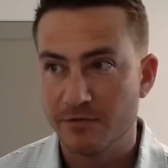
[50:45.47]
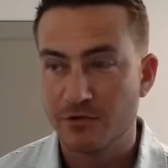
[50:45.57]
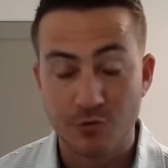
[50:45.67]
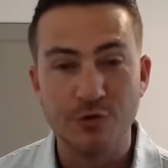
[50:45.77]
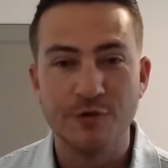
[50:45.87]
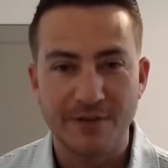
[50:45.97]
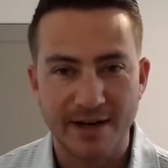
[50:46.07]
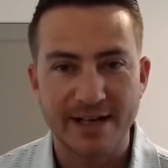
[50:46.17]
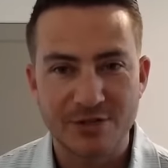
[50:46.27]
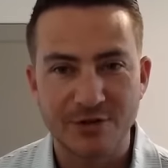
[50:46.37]
true
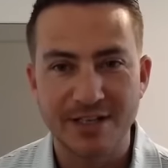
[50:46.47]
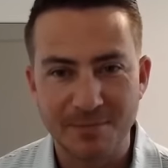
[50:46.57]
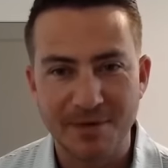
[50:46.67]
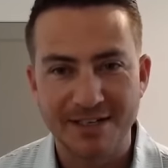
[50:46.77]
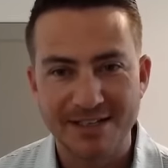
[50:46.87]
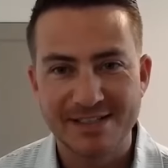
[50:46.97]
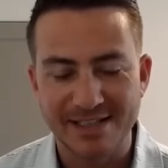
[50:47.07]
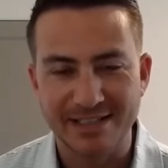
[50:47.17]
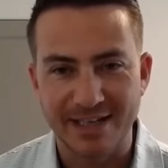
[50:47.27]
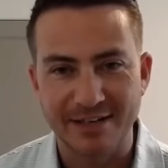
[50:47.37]
financial independence
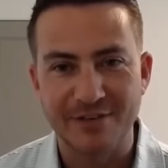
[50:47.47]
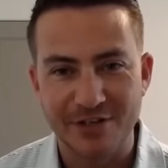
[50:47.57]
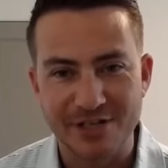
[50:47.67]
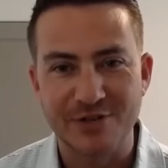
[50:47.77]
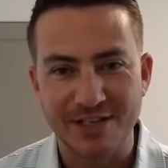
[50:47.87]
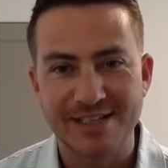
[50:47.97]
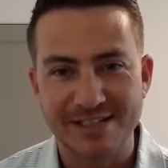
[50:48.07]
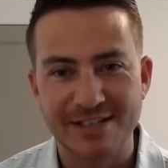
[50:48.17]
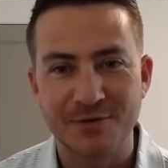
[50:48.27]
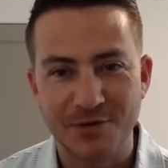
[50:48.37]
in like a very strict
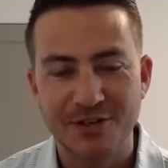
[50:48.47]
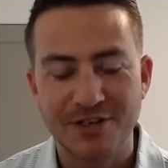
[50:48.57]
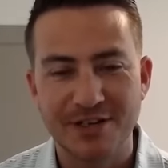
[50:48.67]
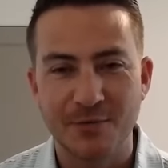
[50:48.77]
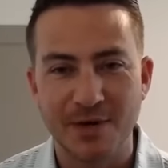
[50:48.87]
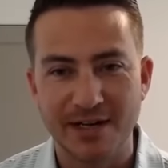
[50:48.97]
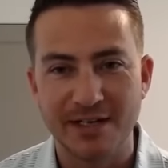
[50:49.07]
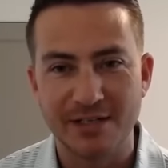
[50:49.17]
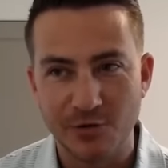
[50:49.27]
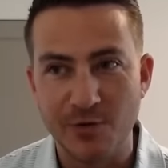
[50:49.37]
sense of the word,
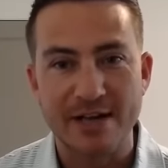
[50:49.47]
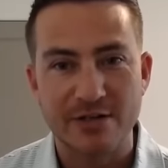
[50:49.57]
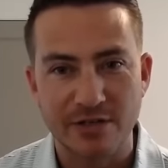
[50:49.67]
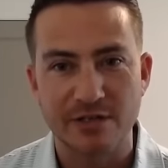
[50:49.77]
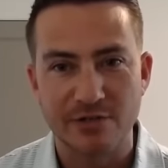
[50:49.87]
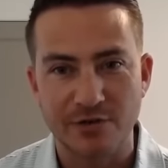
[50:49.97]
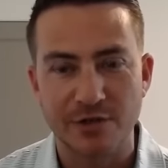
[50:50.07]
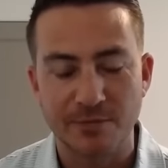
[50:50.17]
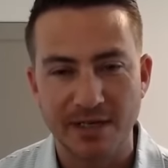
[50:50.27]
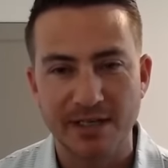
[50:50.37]
when you actually control
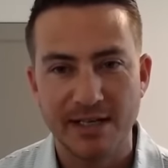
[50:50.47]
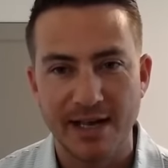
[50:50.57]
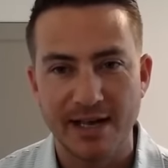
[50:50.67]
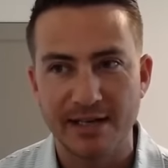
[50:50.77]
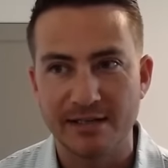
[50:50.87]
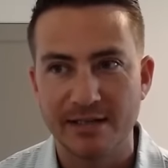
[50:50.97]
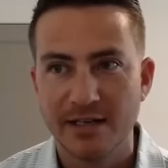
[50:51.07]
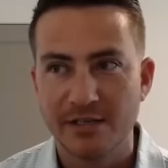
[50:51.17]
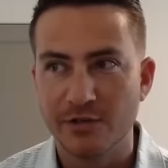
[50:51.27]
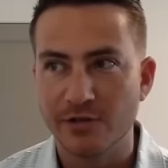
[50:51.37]
your money and
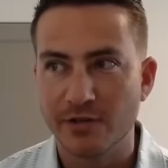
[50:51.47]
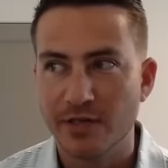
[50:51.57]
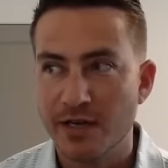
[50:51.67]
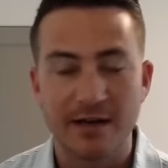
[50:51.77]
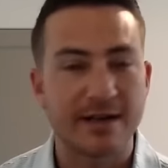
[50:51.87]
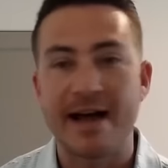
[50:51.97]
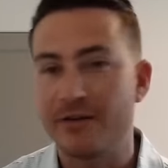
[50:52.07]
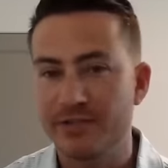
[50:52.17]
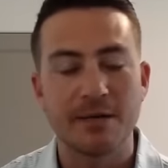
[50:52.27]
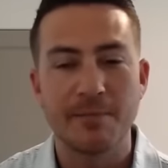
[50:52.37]
your
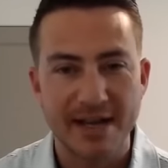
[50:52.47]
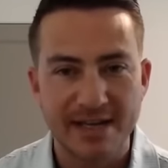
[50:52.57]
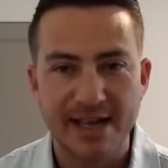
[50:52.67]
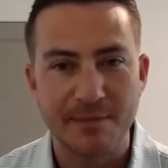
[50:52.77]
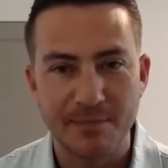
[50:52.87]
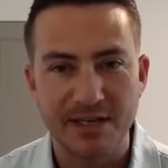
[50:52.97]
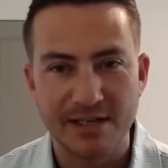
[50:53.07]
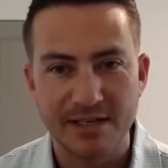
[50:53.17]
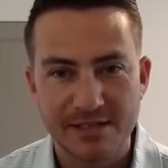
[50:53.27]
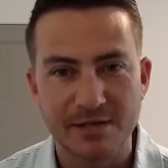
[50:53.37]
account at a bank can't
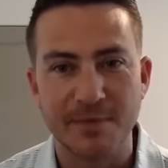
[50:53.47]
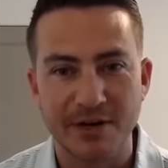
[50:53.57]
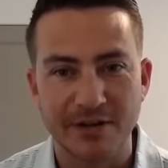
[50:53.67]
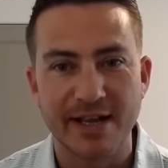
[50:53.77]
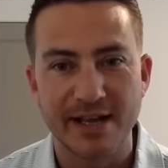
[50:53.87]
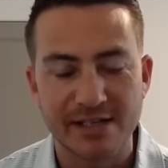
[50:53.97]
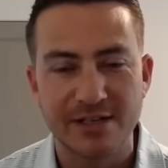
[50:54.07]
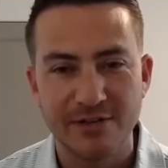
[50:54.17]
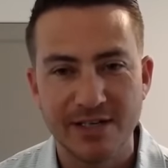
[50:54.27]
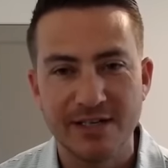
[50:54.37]
be summarily
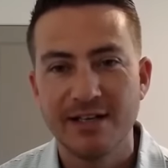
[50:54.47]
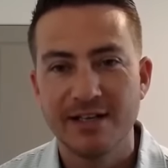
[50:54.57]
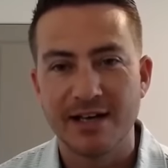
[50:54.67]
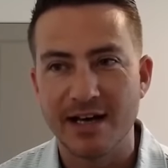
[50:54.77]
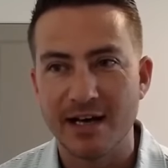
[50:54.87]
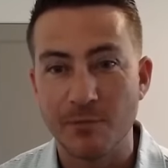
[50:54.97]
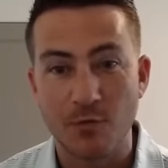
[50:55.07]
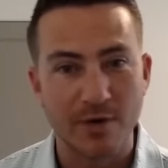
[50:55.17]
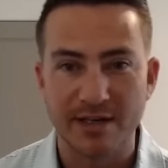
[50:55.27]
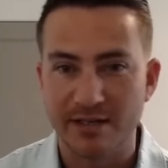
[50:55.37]
executed.
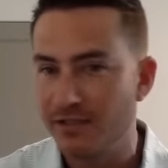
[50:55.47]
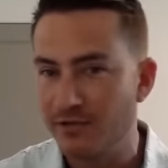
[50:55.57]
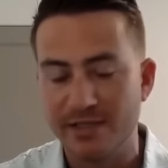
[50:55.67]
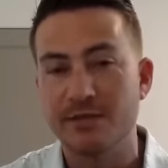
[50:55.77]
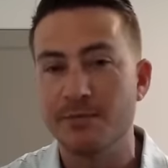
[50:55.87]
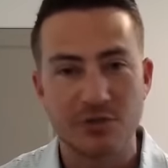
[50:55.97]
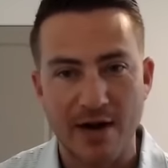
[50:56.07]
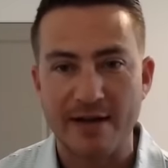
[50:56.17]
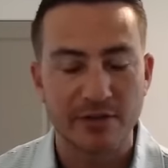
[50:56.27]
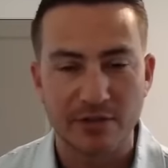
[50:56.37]
When you need to be
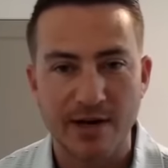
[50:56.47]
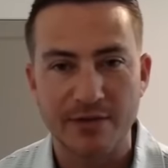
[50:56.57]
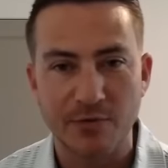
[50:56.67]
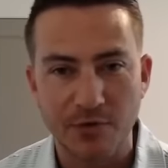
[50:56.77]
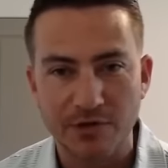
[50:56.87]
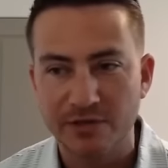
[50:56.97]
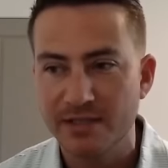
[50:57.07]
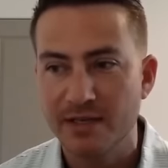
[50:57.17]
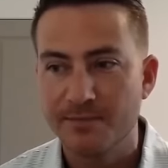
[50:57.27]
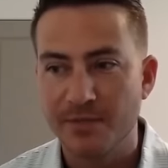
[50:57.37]
traveling around the world,
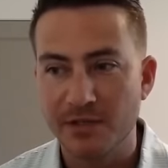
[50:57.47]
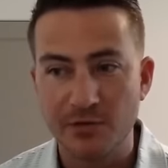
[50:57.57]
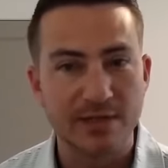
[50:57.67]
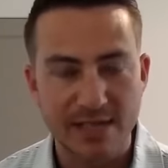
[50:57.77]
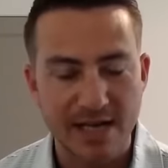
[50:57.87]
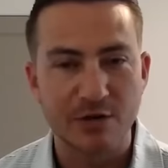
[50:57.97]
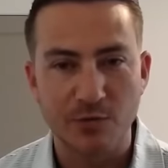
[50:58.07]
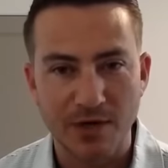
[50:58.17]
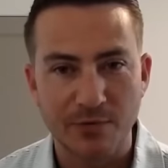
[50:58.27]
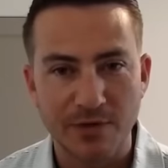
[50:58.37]
you can take your
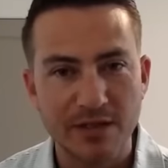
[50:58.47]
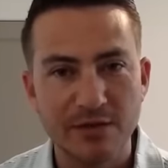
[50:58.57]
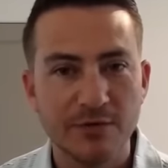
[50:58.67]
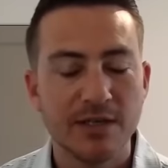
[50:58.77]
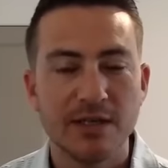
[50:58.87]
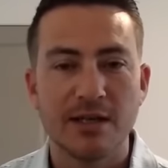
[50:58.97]
wealth with you